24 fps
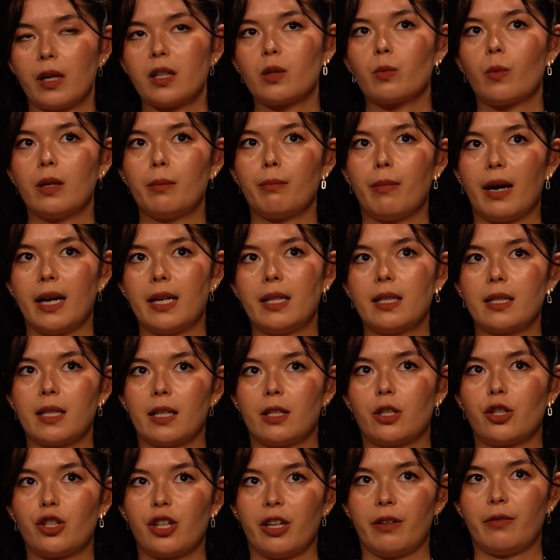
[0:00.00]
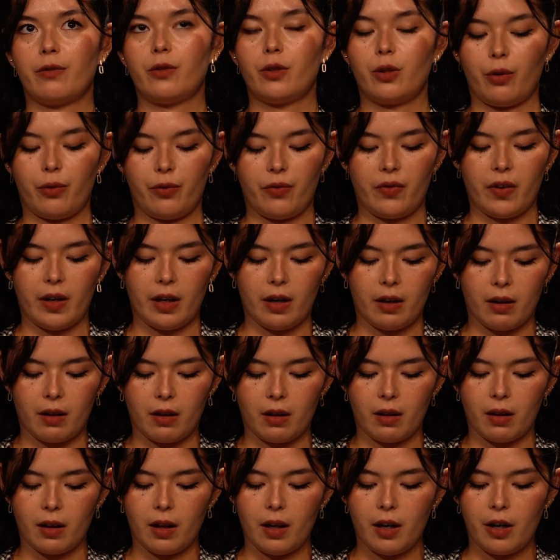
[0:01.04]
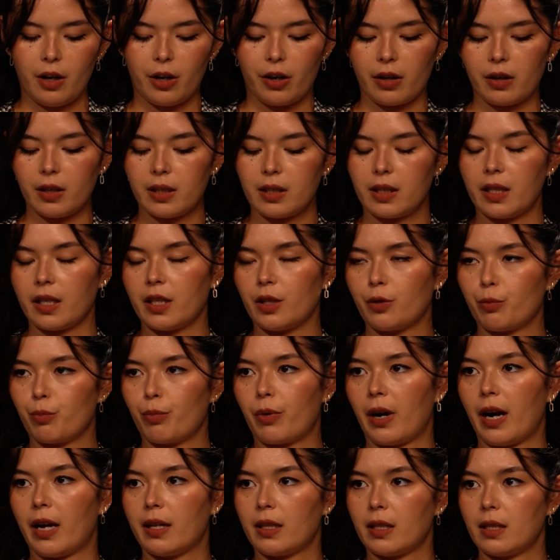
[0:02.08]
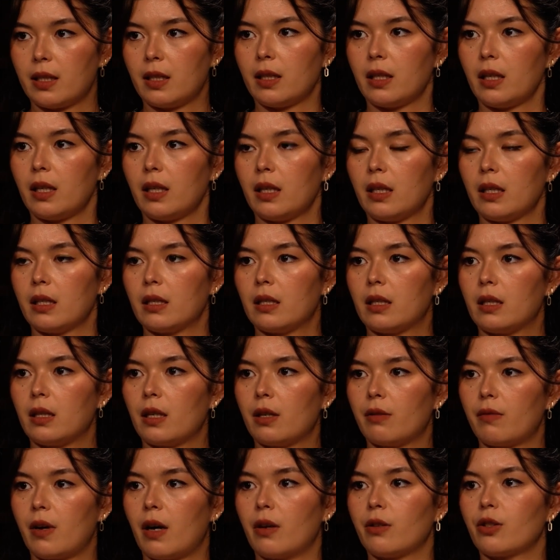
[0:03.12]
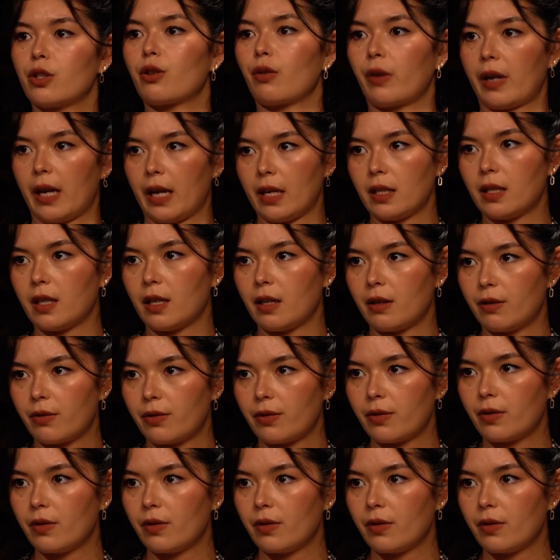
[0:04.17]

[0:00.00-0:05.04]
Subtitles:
is one mindset shift you feel early stage brands need around creative?